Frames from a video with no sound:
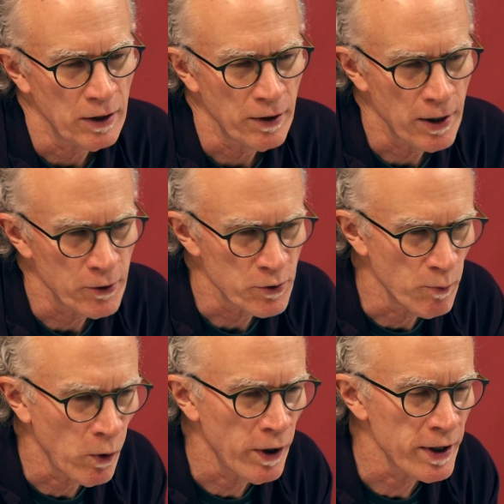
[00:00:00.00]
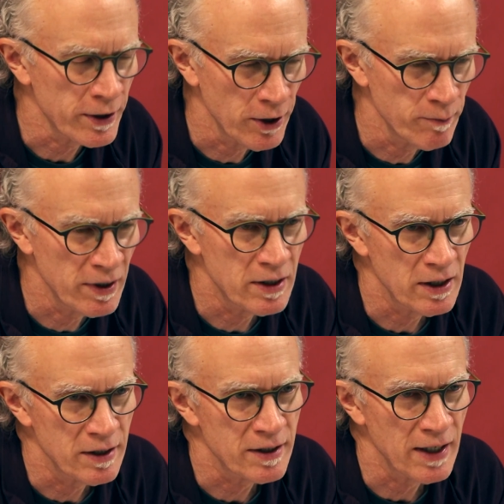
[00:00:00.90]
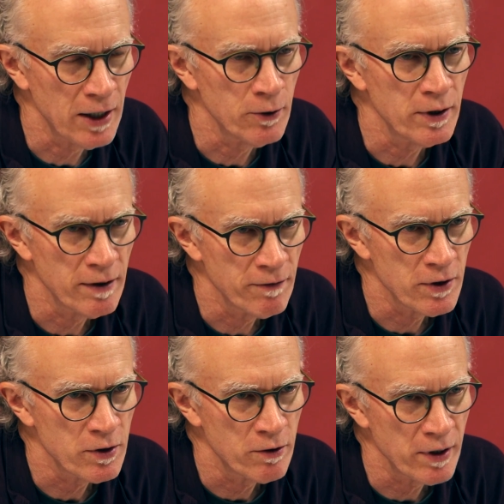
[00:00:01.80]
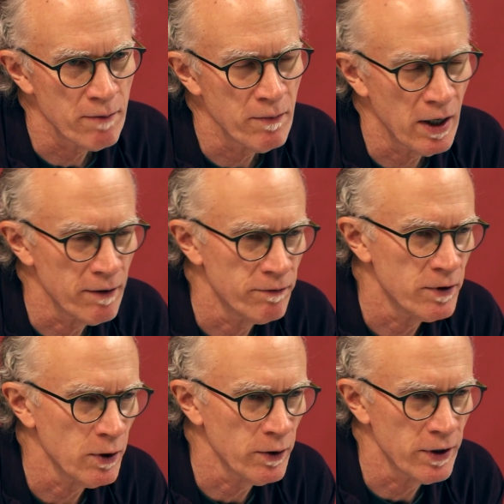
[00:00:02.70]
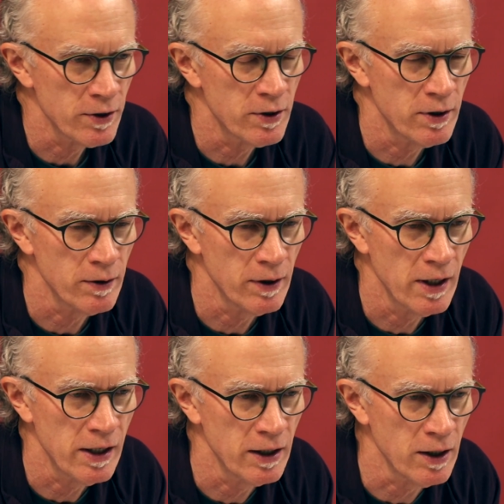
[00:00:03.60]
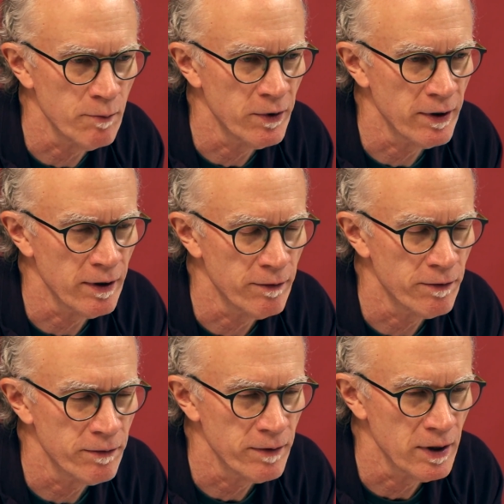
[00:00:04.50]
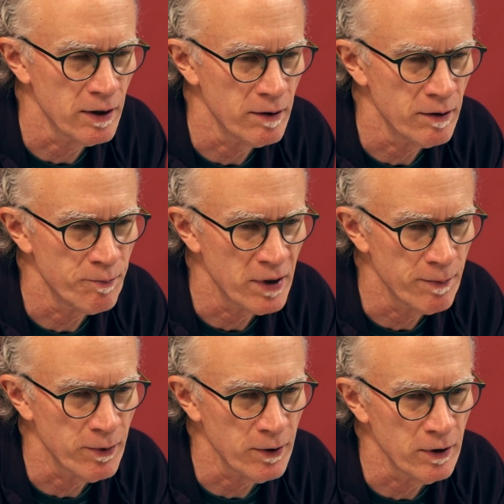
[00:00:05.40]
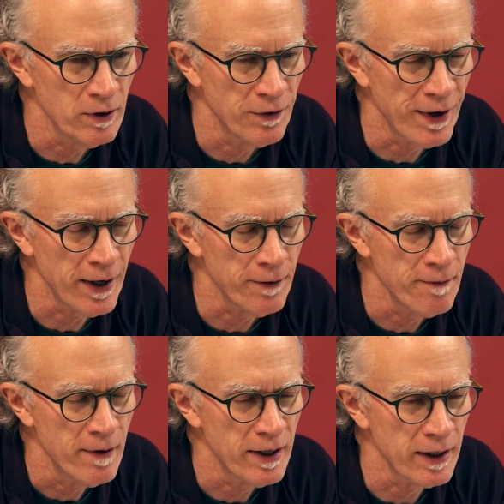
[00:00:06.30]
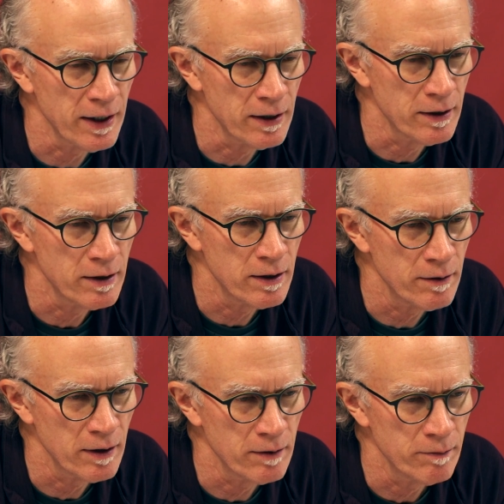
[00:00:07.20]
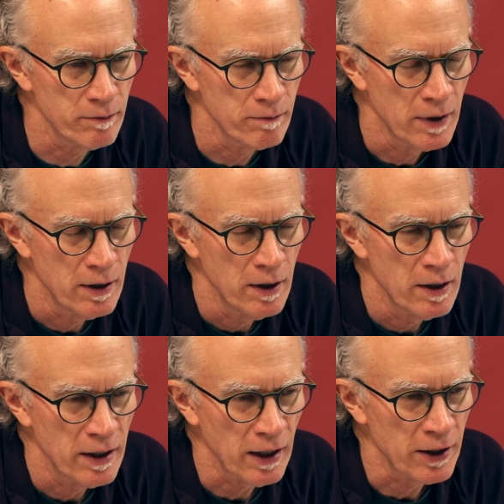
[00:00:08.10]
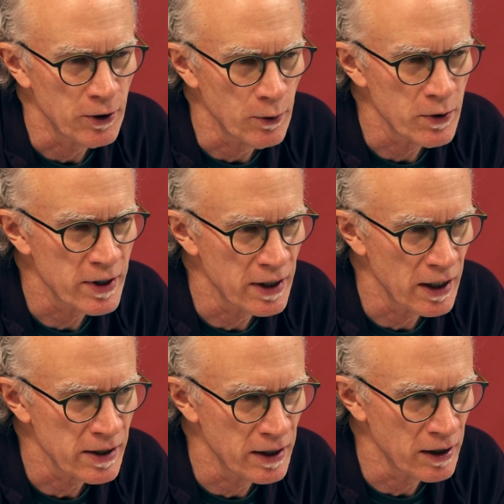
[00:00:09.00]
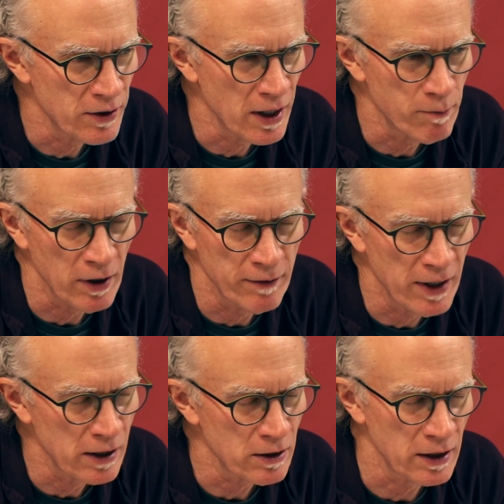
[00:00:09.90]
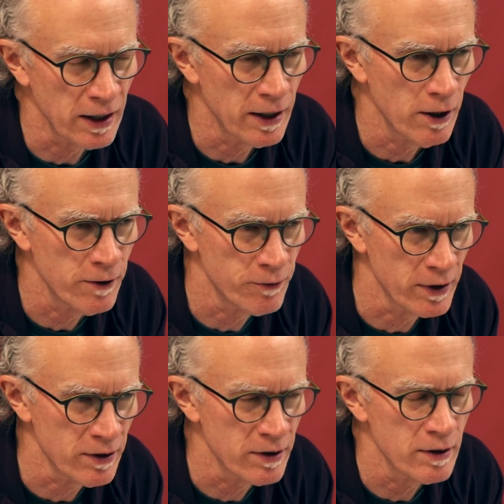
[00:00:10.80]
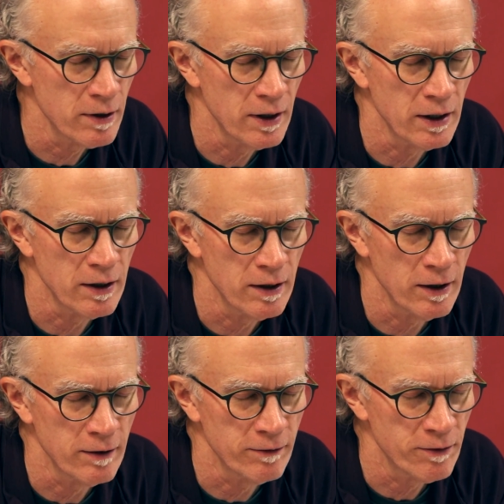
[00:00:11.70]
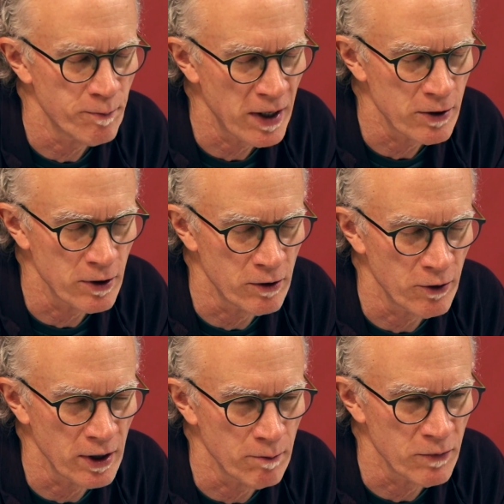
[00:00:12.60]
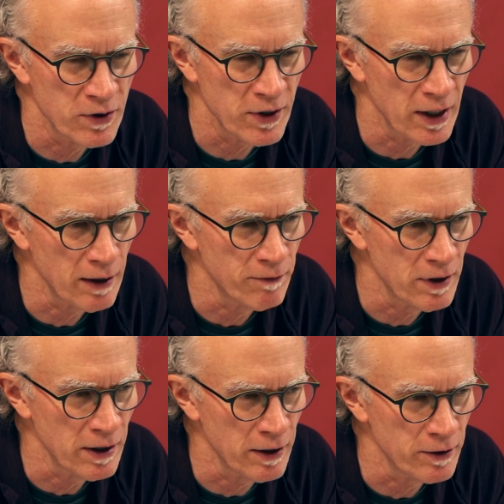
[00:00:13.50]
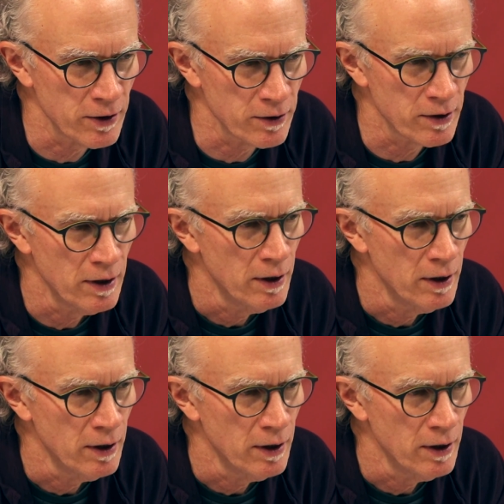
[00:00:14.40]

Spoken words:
There's more that could be teased out of this dream. I've told this to any number of people now, and I used it as an example. I've actually got hundreds of patient dreams saved, and they're just